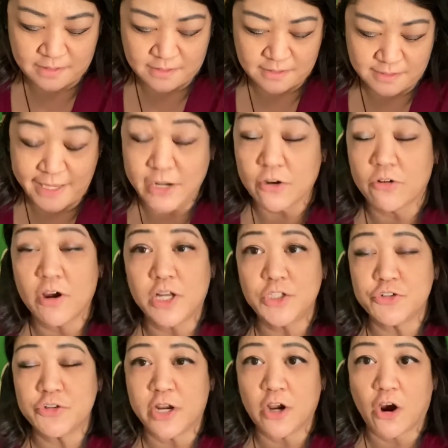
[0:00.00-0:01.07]
later on
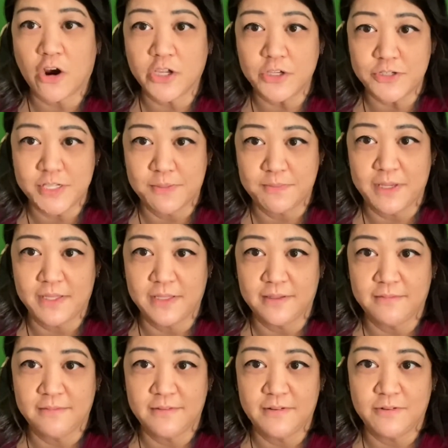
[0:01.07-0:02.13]
try to argue something
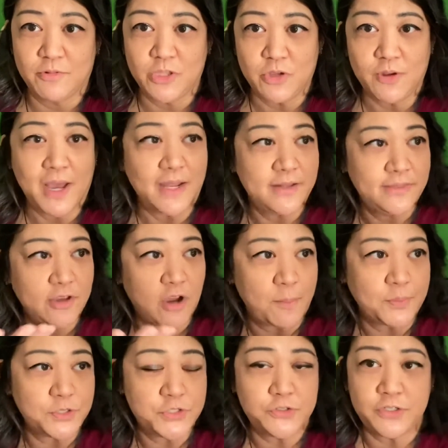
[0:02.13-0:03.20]
when you had the
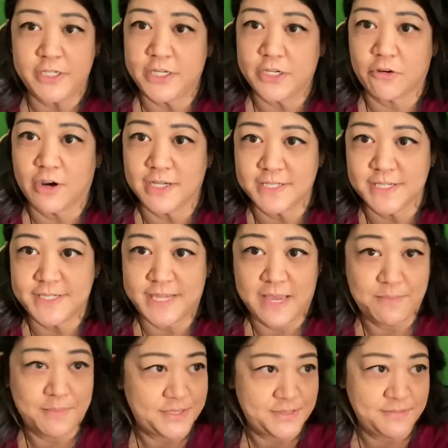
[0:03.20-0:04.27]
opportunity to
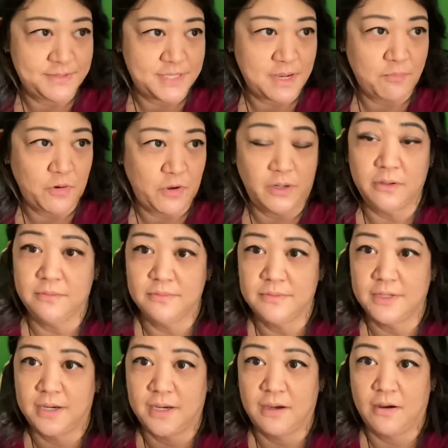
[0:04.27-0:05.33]
cross-examine someone
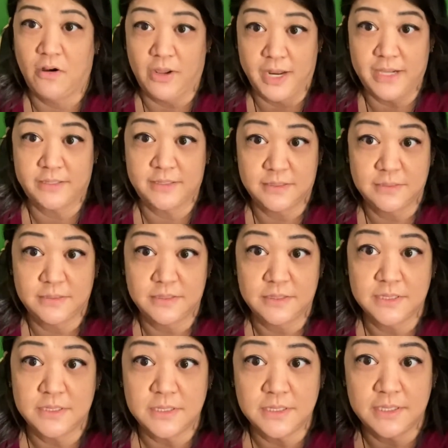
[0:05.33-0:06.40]
on it.
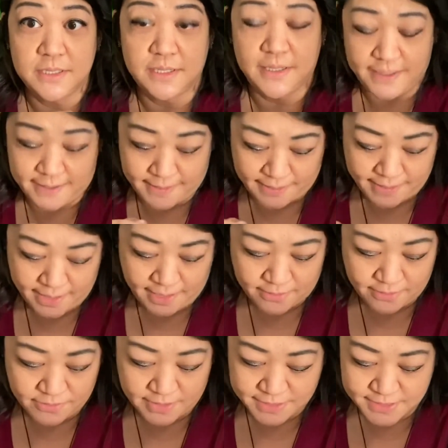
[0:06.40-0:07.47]
And I
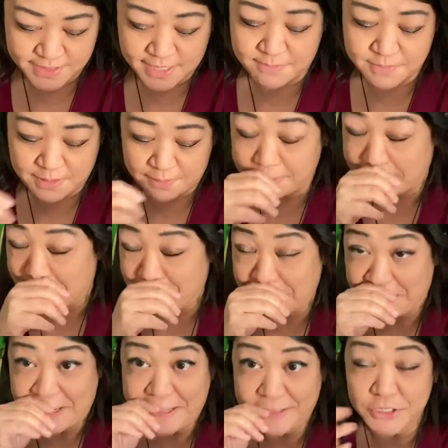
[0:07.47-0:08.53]
think this comes up later
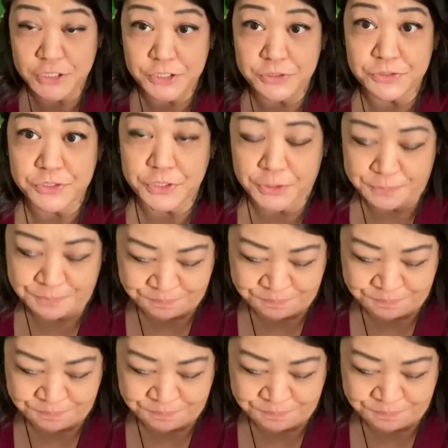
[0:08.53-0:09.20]
again too. So,